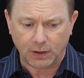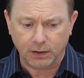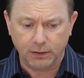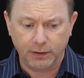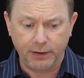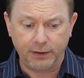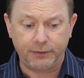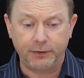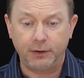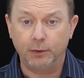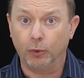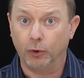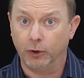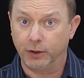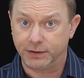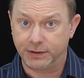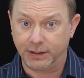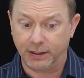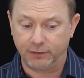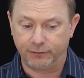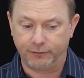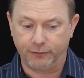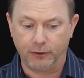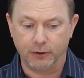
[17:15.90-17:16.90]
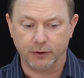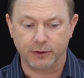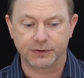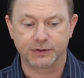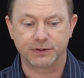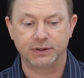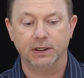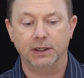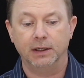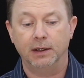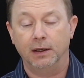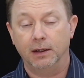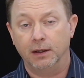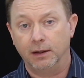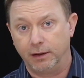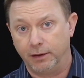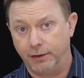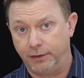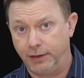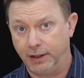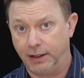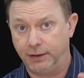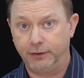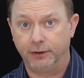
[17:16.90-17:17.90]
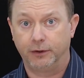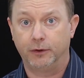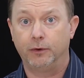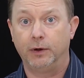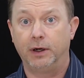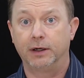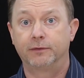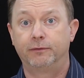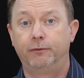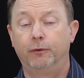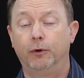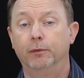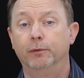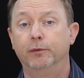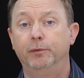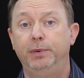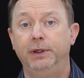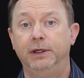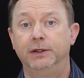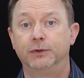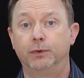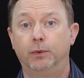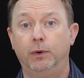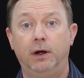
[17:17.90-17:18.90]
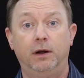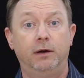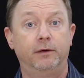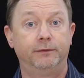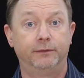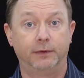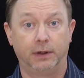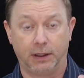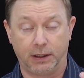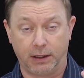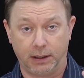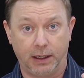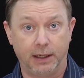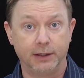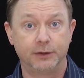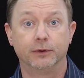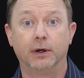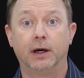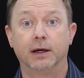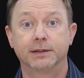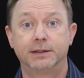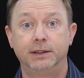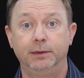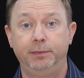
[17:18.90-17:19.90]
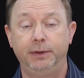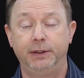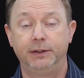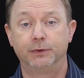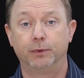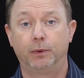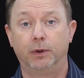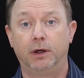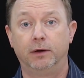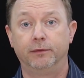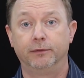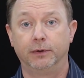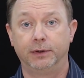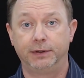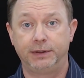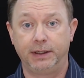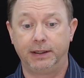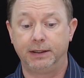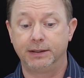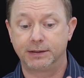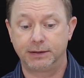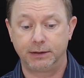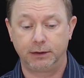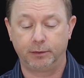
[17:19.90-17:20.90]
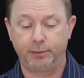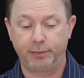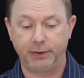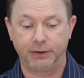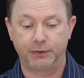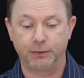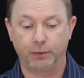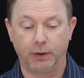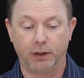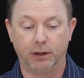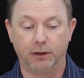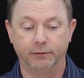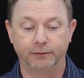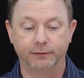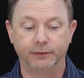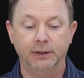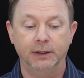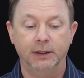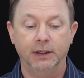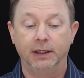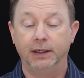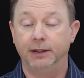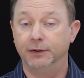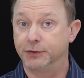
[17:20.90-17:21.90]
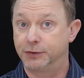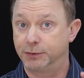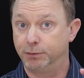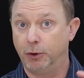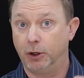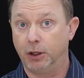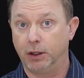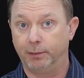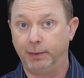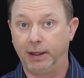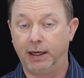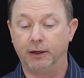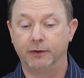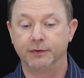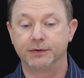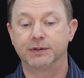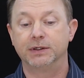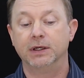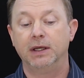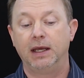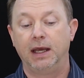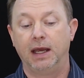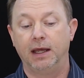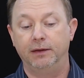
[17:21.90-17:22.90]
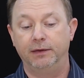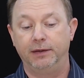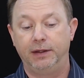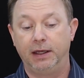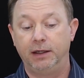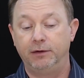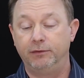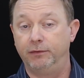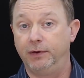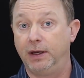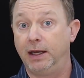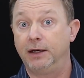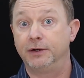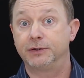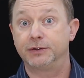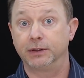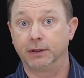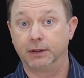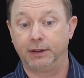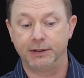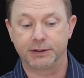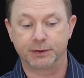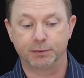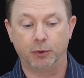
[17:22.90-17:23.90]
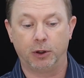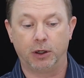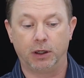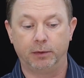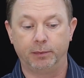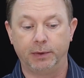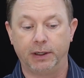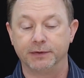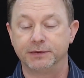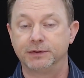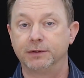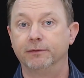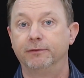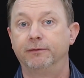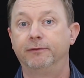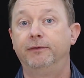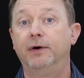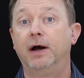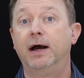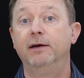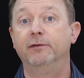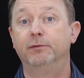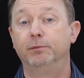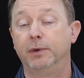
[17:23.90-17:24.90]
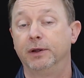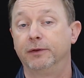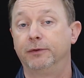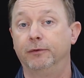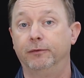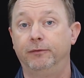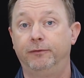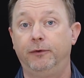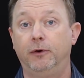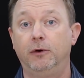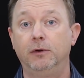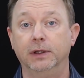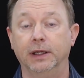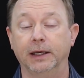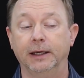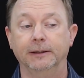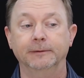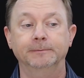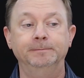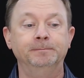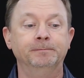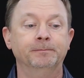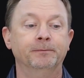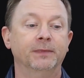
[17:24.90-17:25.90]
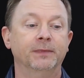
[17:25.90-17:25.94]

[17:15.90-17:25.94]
lithium orotate first, then the correct form of B12, hydroxy B12 or adenosyl B12 in small amounts, and then vanishingly small amounts of 5-methylfolate.